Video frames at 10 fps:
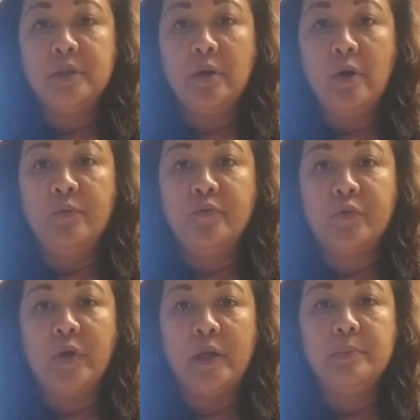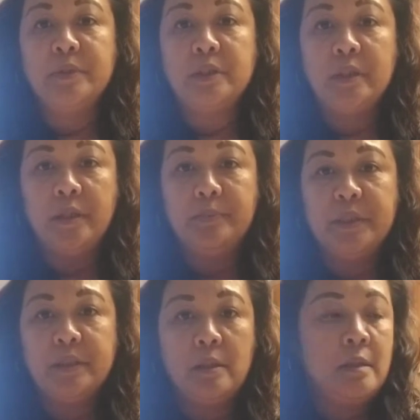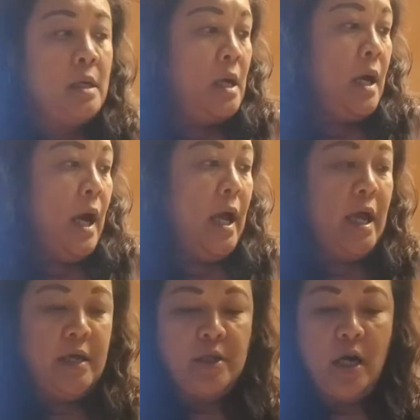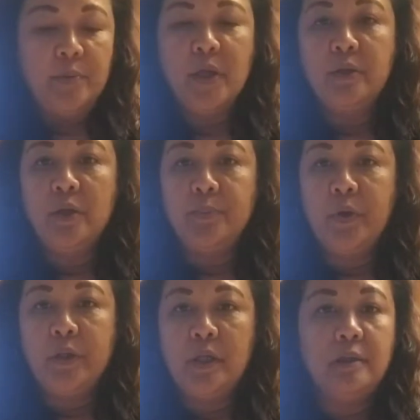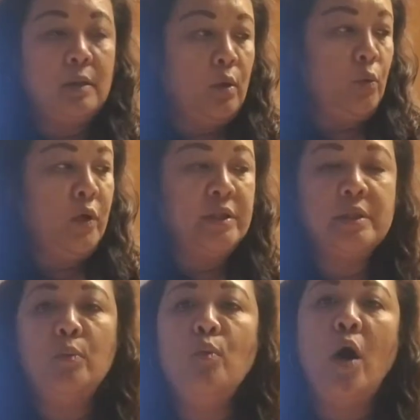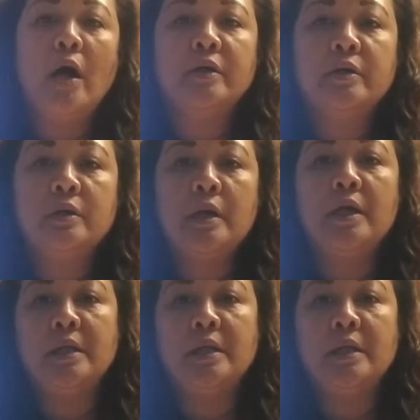of rib tips, and I'm gonna put it with some water, and